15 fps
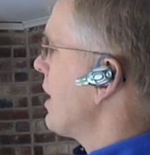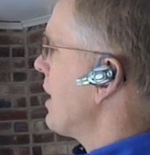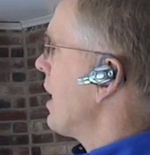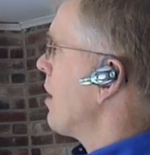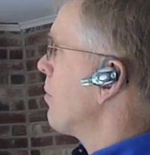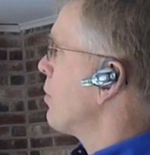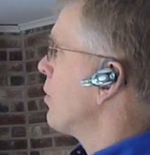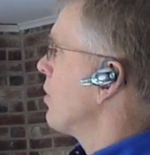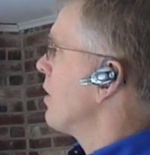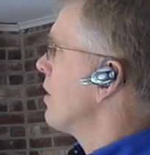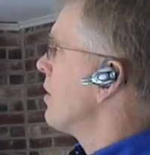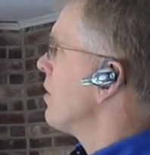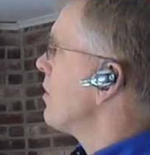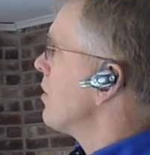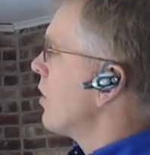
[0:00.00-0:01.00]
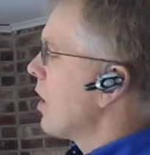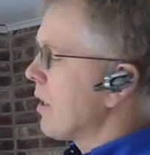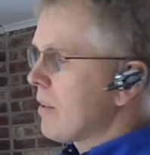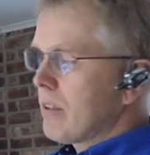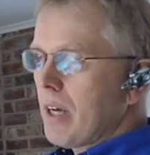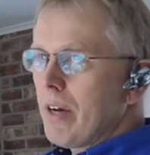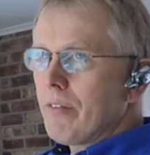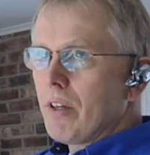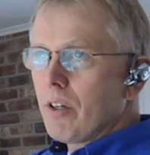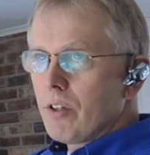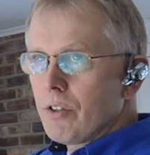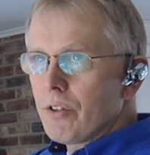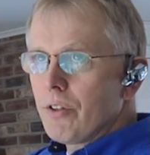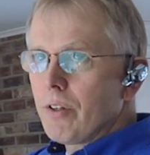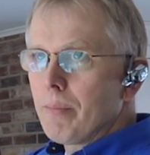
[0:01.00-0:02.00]
heat output and not having
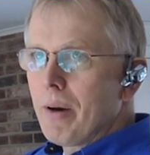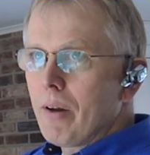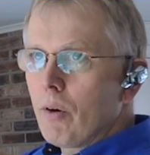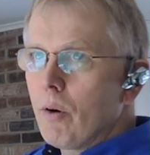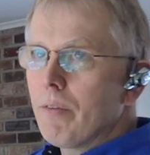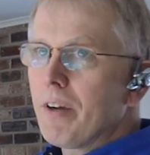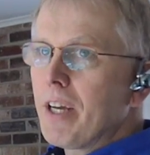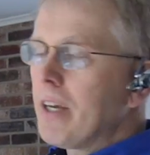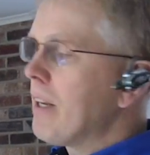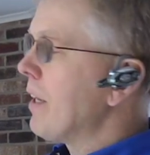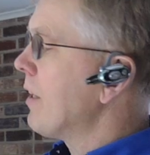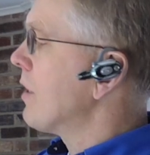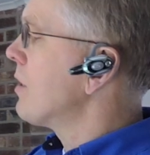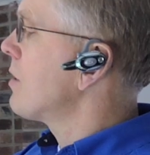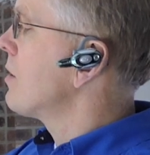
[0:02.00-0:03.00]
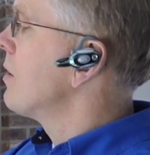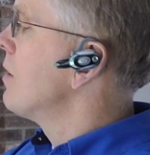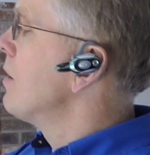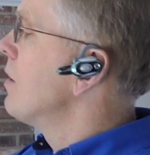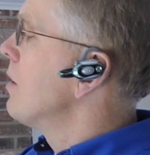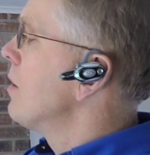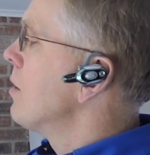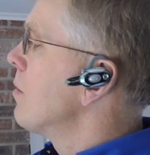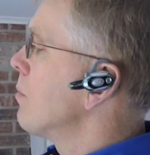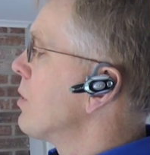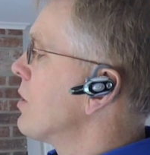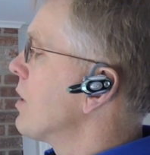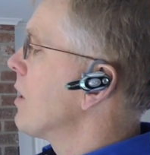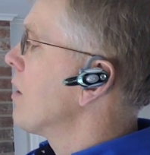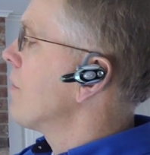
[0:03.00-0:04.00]
concern about overheating this
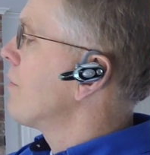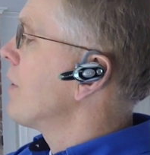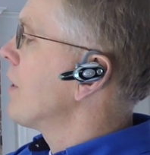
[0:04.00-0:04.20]
particular